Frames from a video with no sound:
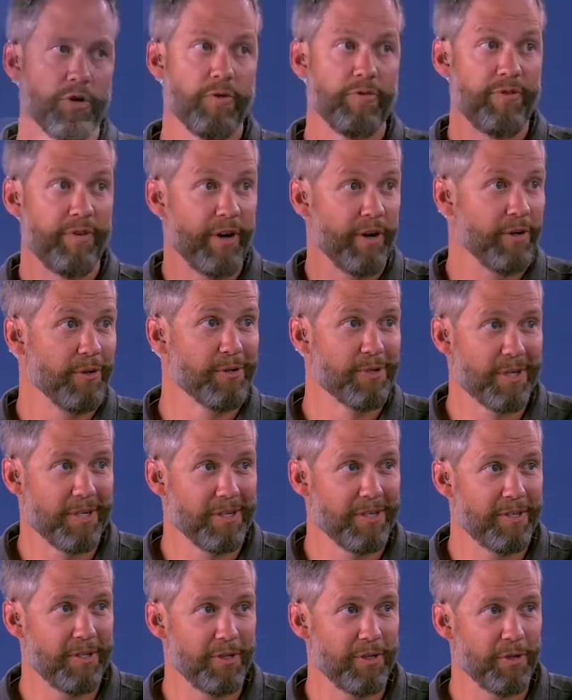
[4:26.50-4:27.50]
funnels
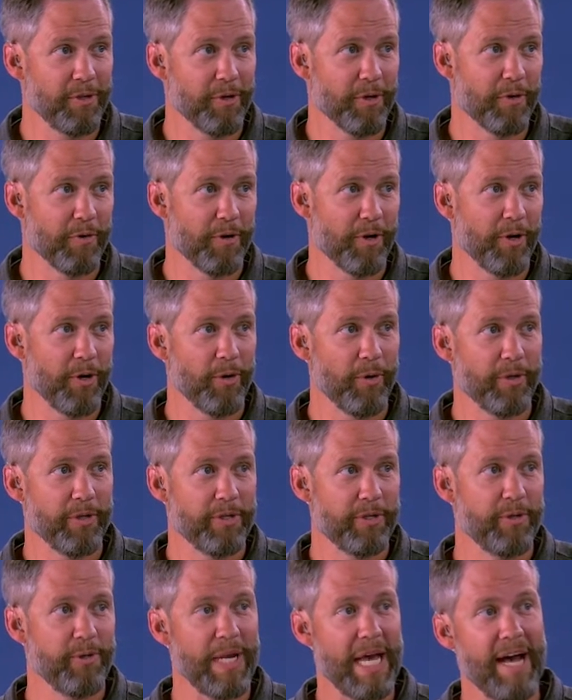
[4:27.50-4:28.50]
continue to grow
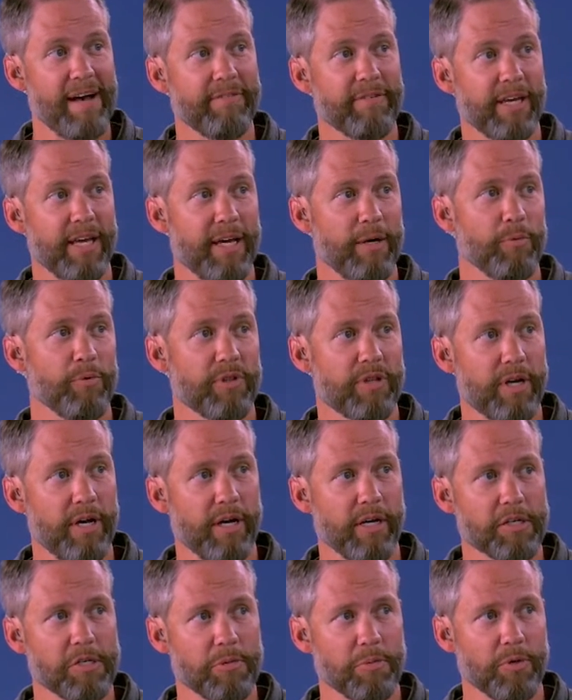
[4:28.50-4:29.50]
and you navigate with
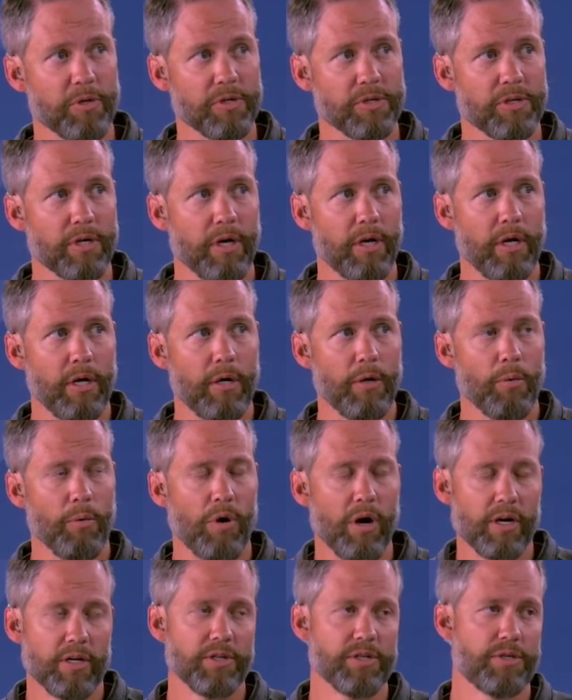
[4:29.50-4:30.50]
customers,
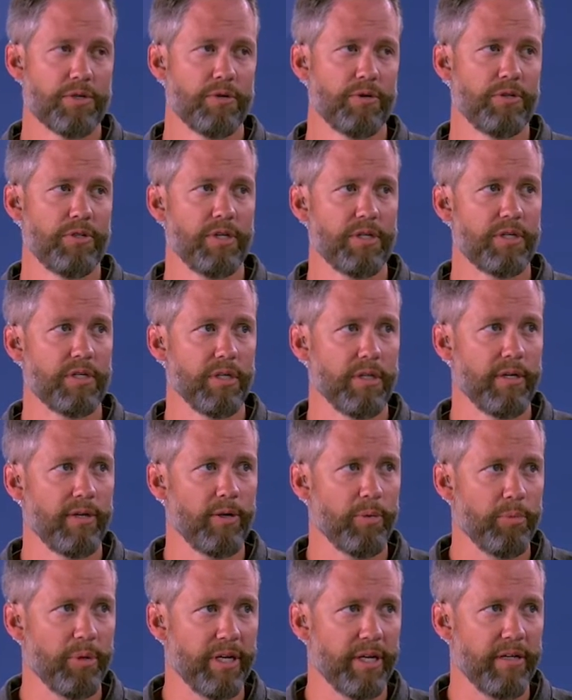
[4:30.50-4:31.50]
walk us through just a
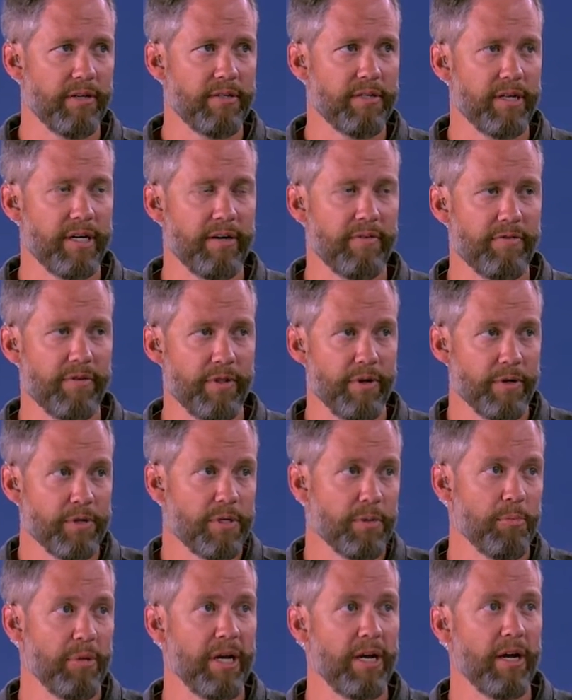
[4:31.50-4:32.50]
little bit, for
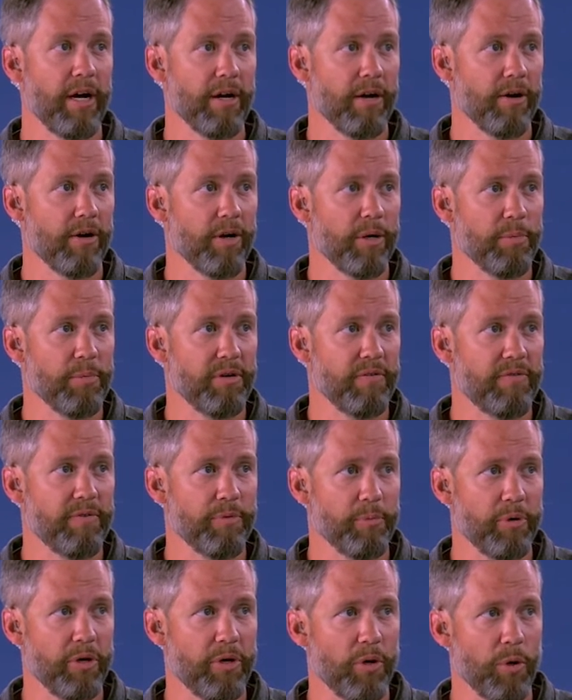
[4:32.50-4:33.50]
those that may not already be
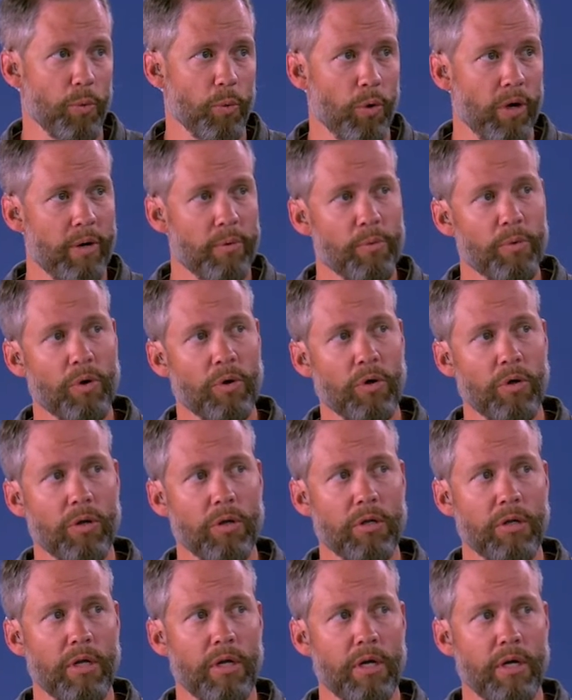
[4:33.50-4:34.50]
familiar, what
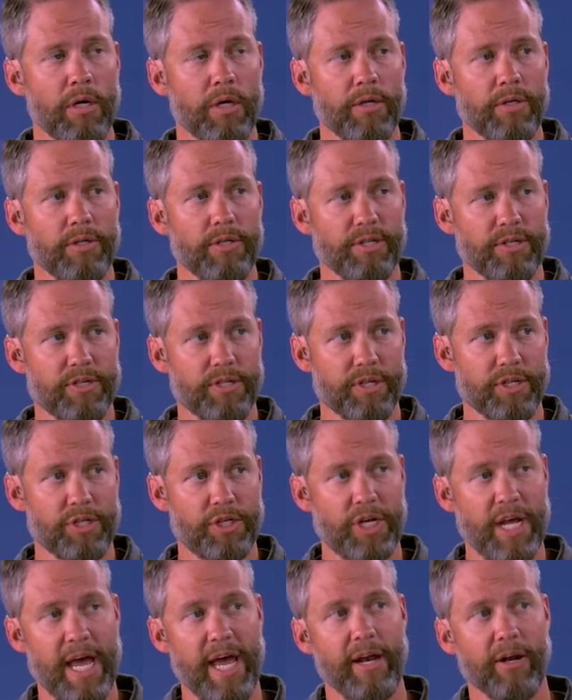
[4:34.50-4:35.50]
role does the
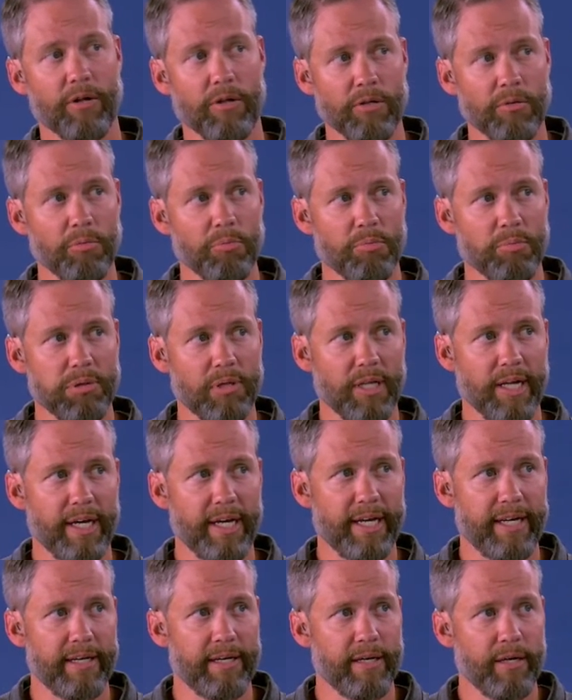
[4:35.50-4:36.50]
channel
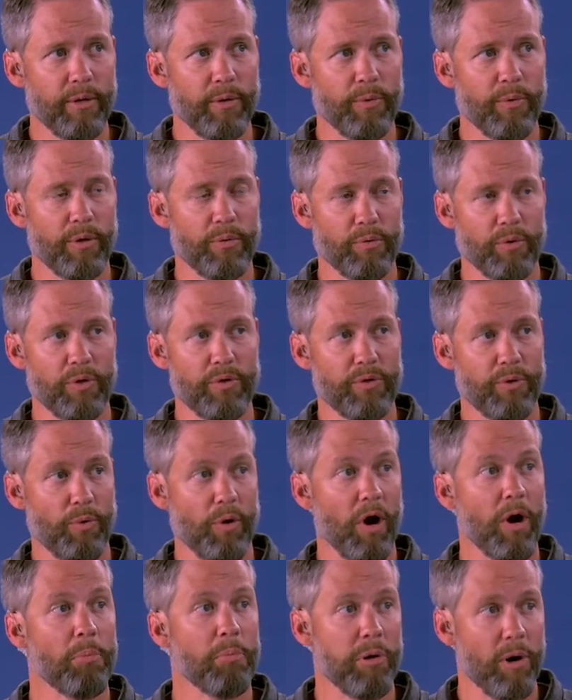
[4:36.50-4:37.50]
play? What role do
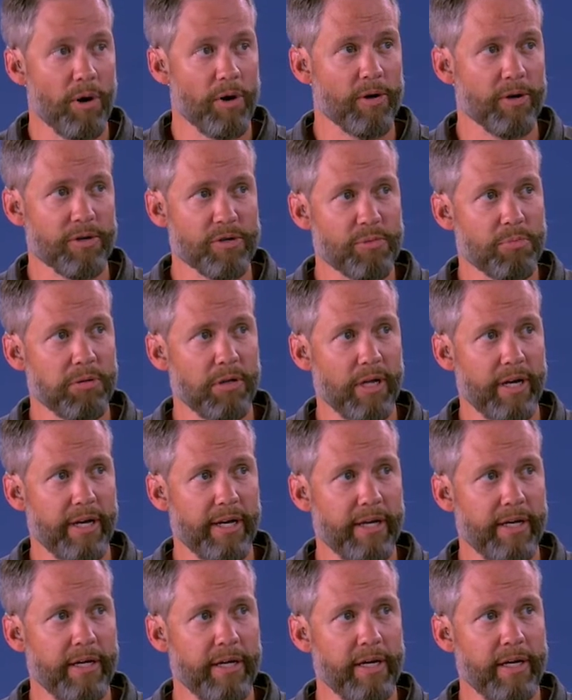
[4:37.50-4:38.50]
our partners
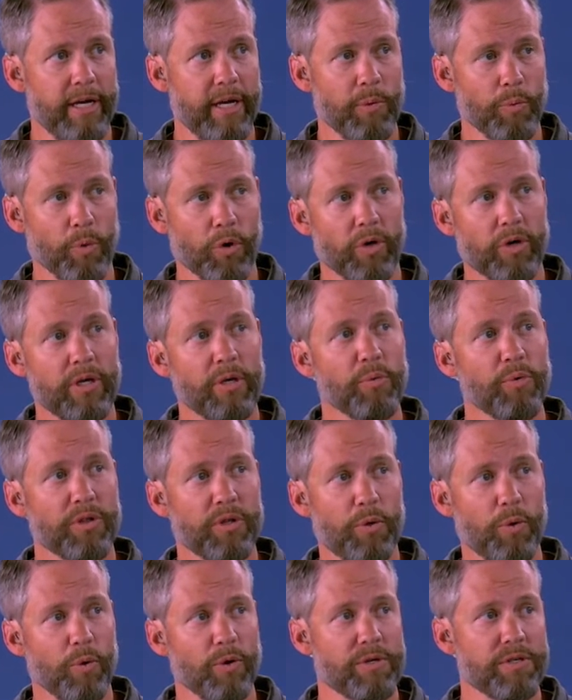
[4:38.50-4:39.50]
play in working
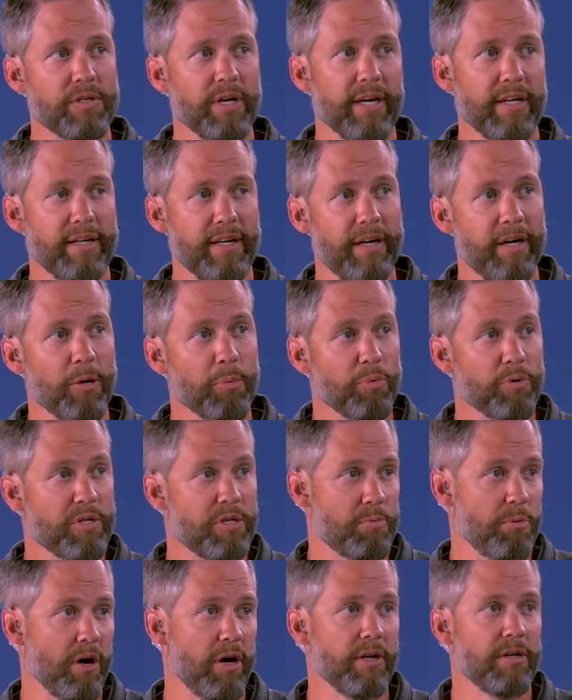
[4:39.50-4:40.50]
with CoreSite to help
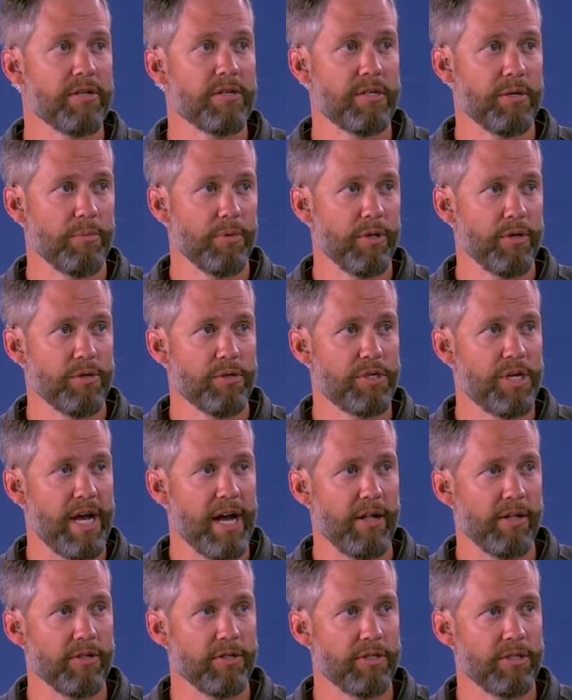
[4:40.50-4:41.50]
respond to some of those
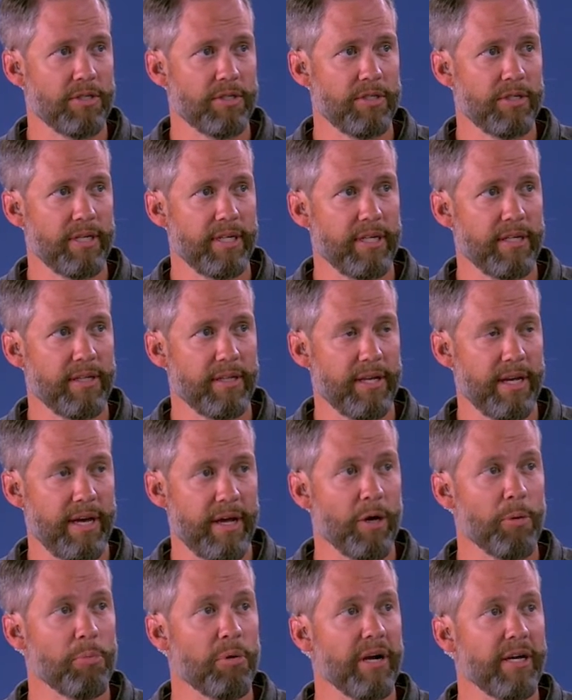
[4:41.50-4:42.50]
challenges that the
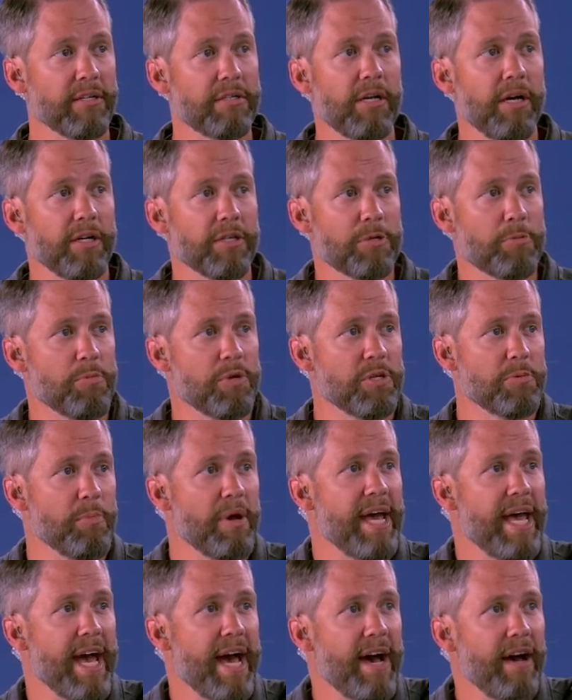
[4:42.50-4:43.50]
enterprise customers
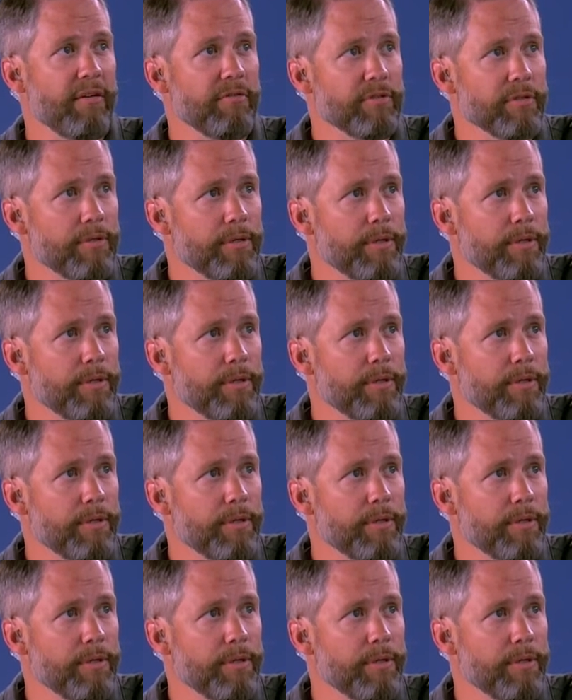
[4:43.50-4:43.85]
may have?